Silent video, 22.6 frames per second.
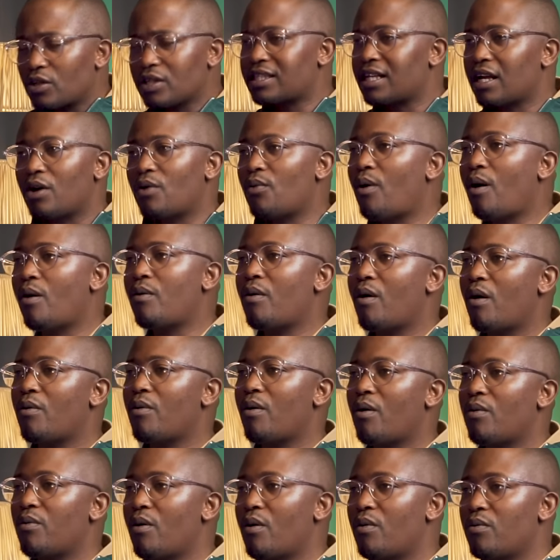So it's like, whoa, whoa,
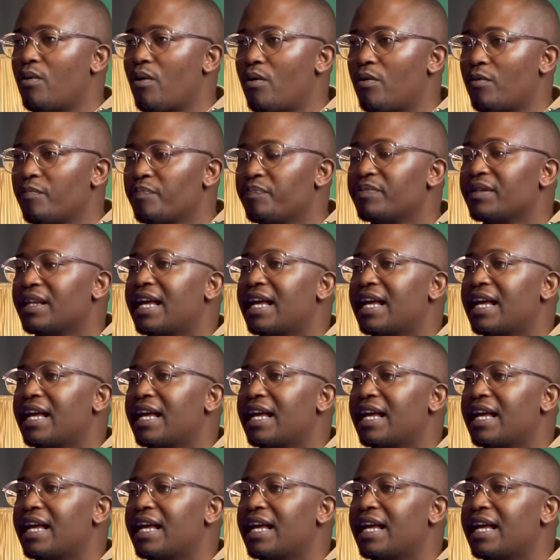whoa, whoa, whoa.